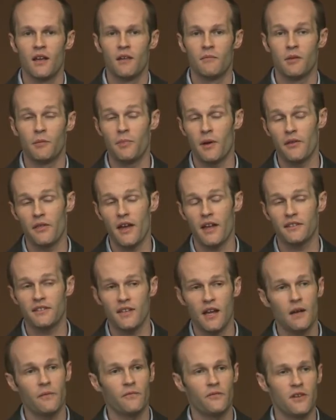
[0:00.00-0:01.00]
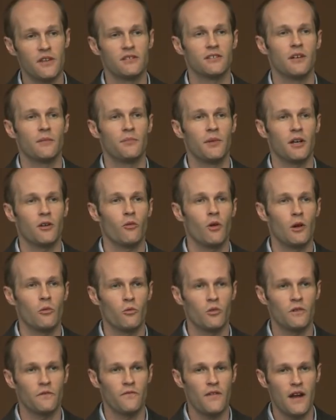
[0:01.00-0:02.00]
But by that time, fees on Bitcoin
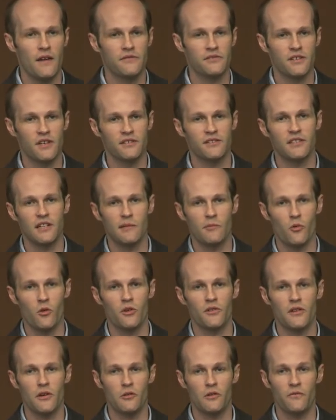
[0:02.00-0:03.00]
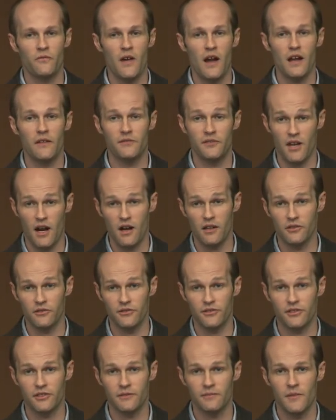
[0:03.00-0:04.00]
weren't five cents anymore, they were
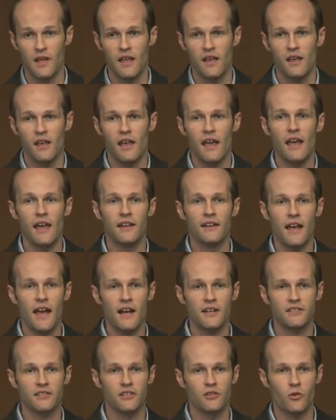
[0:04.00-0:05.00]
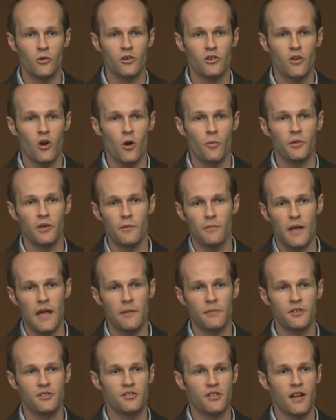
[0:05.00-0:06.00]
$5. And actually, in order to open a
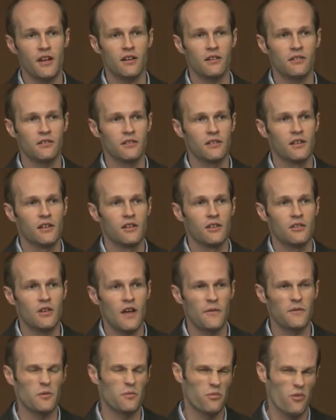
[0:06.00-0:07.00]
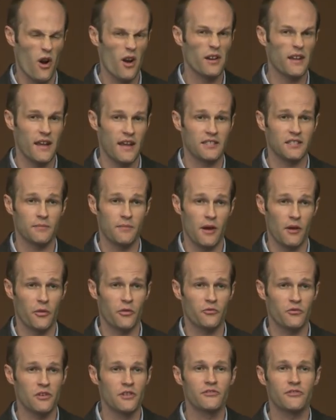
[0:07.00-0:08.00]
payment channel, you have to broadcast about
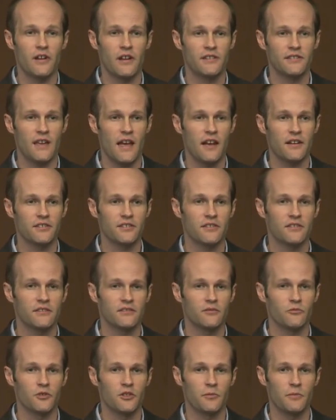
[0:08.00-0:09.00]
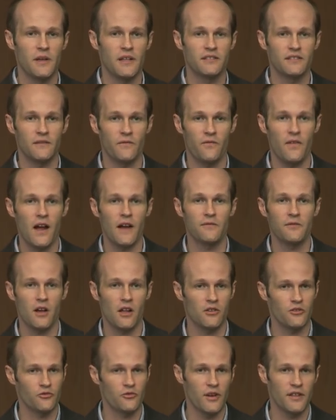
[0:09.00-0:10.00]
three transactions, which means at
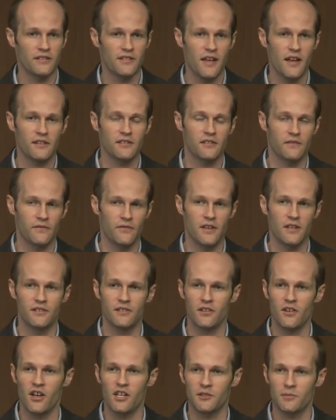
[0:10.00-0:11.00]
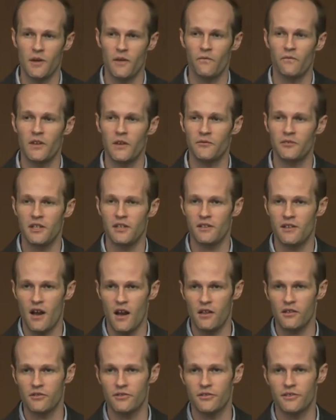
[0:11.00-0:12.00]
$5 transaction fees, it costs about
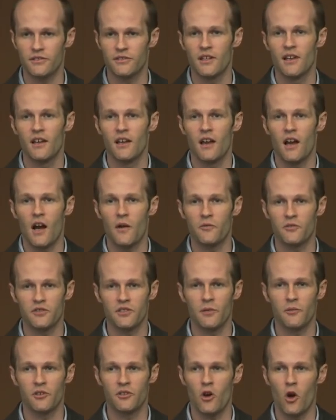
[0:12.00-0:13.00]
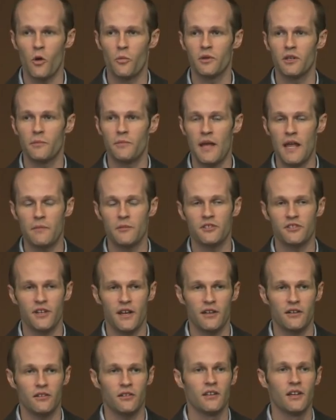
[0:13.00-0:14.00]
$15 uh, for someone to open a payment
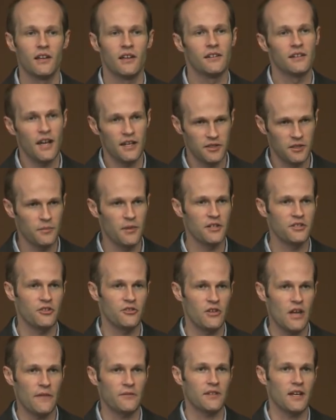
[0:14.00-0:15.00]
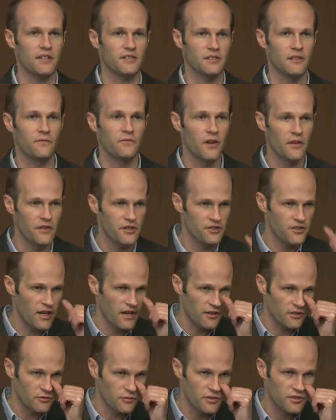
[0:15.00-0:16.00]
channel. Not to mention, you have to actually fund the
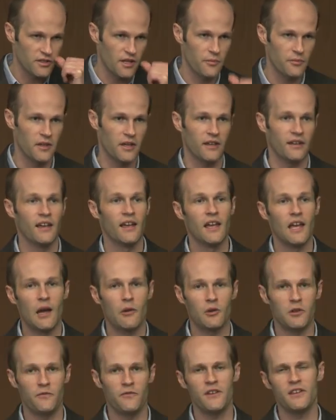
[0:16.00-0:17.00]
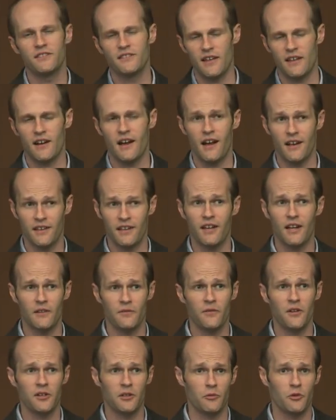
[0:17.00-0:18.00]
channels with something. And with fees that high, you got to
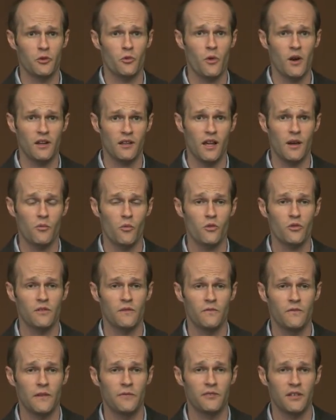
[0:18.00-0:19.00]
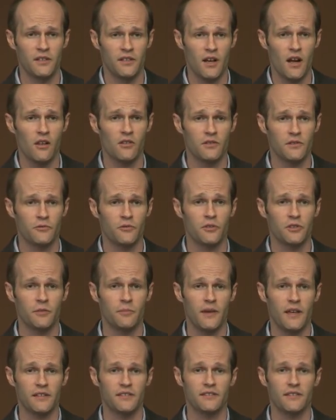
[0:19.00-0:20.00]
fund it with quite a lot more than $15 for it to
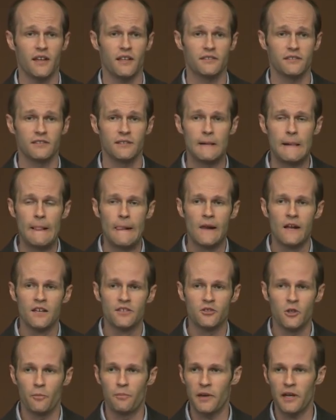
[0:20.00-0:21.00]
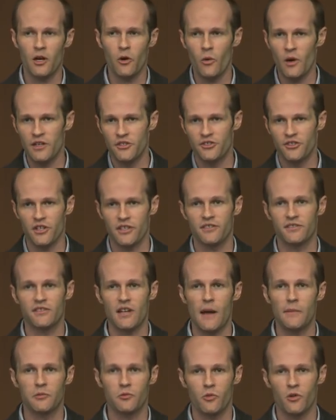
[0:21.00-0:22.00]
make sense. So Bitcoin just
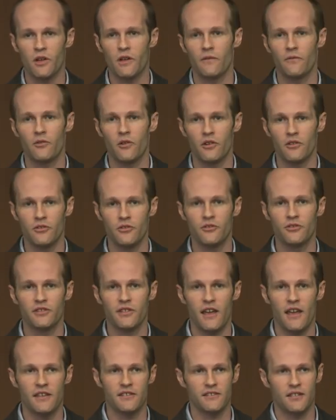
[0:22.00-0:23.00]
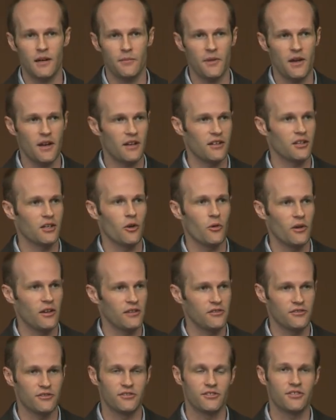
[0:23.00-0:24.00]
stopped working for our use case, and I'm not going to go into.
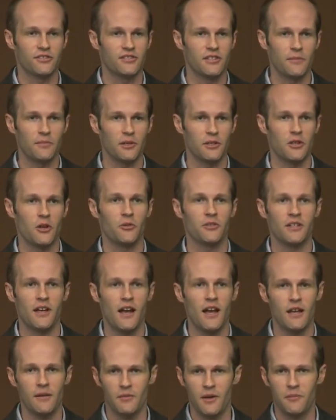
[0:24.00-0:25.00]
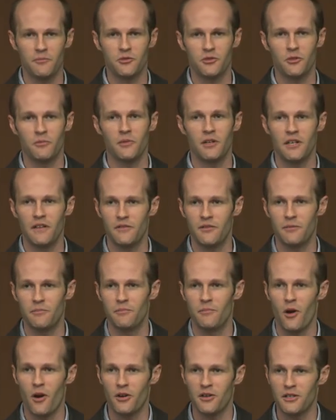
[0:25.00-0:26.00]
There's just simply no time. I'm sure many of the
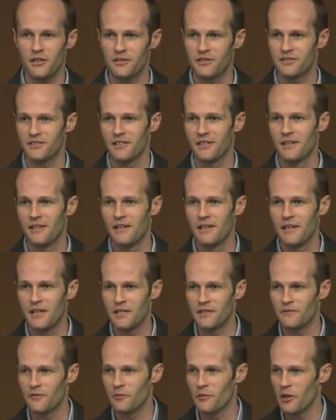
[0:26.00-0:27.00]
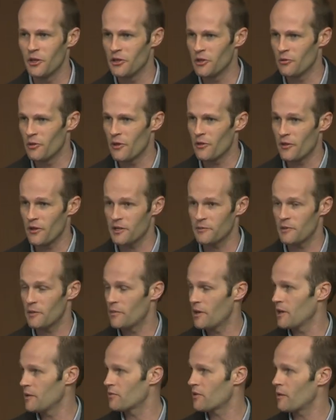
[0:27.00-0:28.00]
audience is familiar with this, but
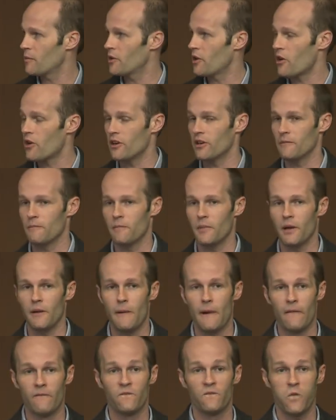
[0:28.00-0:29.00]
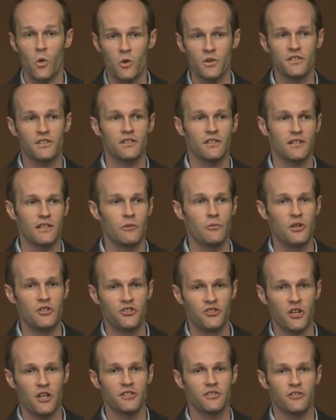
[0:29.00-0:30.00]
many probably aren't. But unfortunately, we
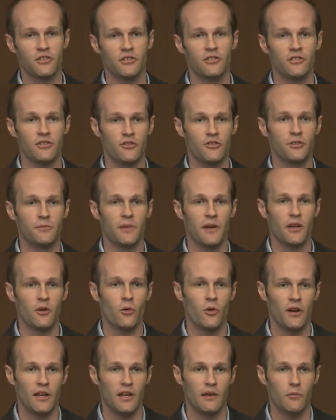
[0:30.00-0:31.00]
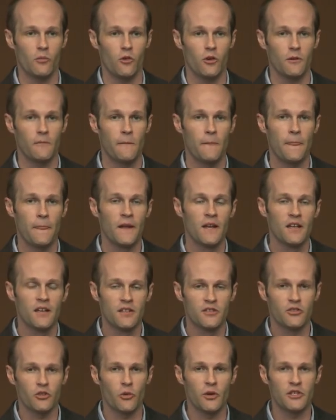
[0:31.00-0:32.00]
just couldn't use Bitcoin anymore.
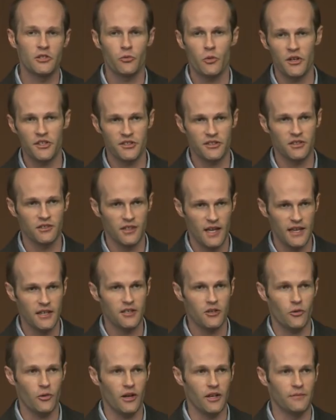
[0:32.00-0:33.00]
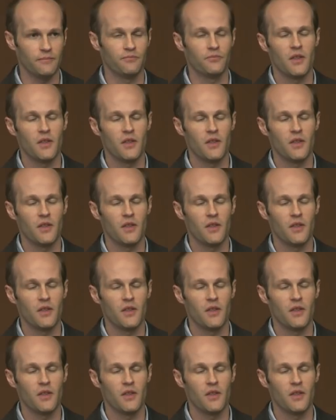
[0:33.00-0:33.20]
So we switched to Litecoin.